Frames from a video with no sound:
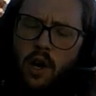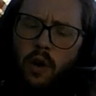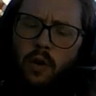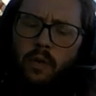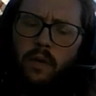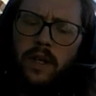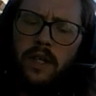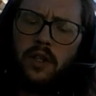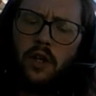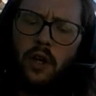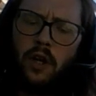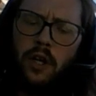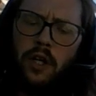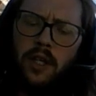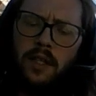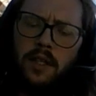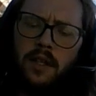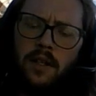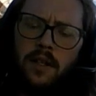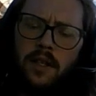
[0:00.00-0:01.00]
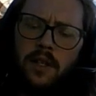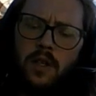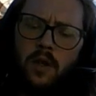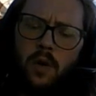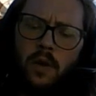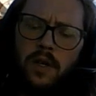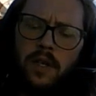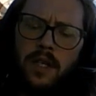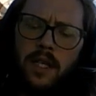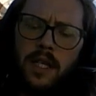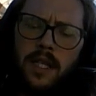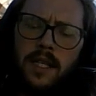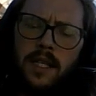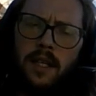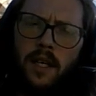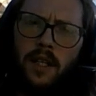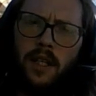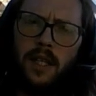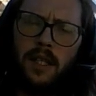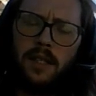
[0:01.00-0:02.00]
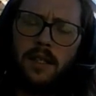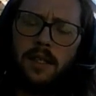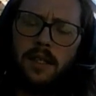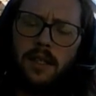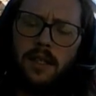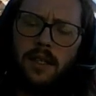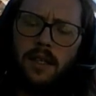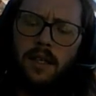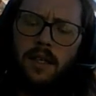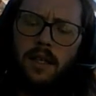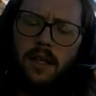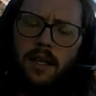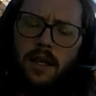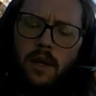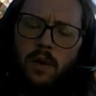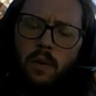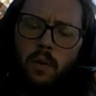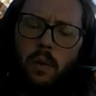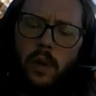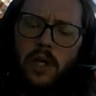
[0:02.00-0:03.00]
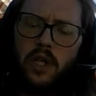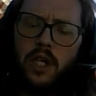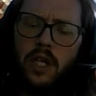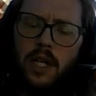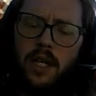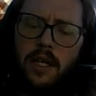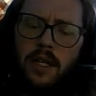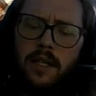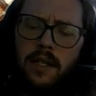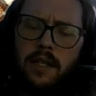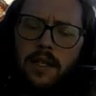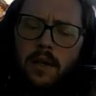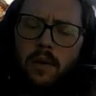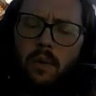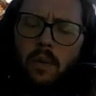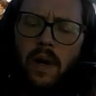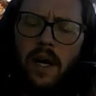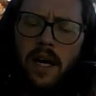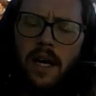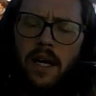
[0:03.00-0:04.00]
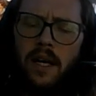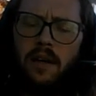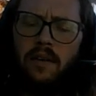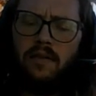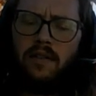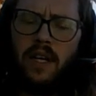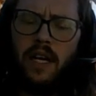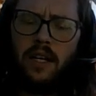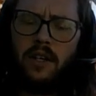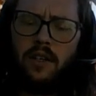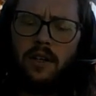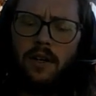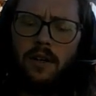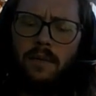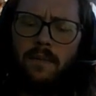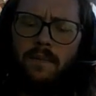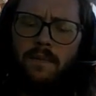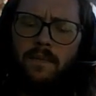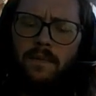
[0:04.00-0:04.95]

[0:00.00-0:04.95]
Returning to the source is stillness, which is the way of nature.